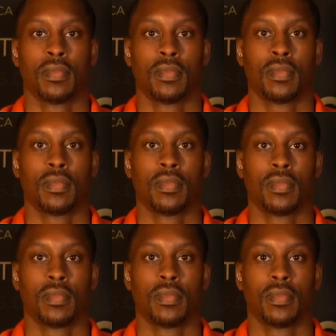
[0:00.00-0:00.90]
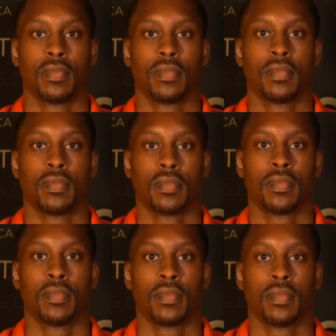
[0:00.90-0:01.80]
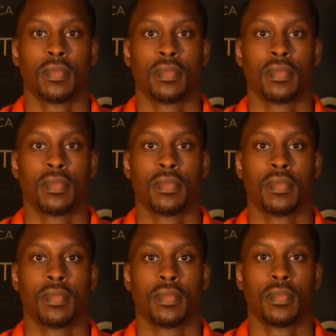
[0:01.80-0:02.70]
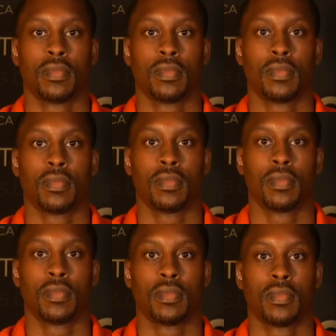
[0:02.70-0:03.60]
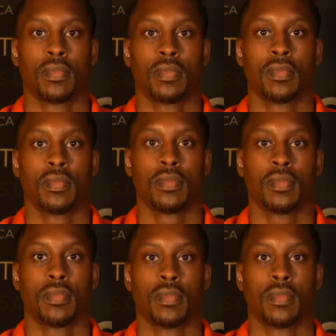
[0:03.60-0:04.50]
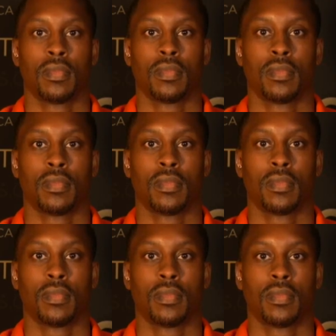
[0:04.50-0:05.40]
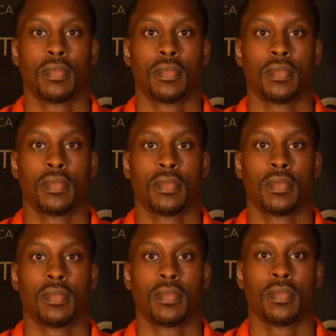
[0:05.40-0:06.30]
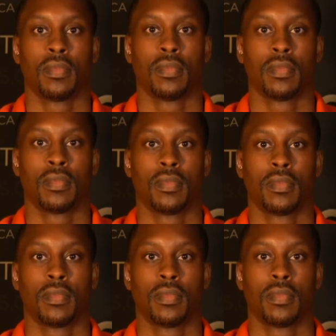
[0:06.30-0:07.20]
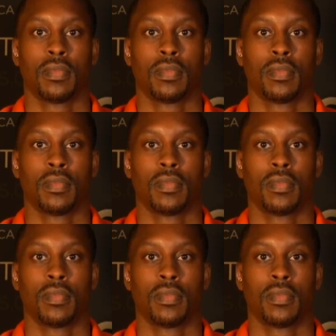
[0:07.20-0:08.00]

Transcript: The person shown says nothing.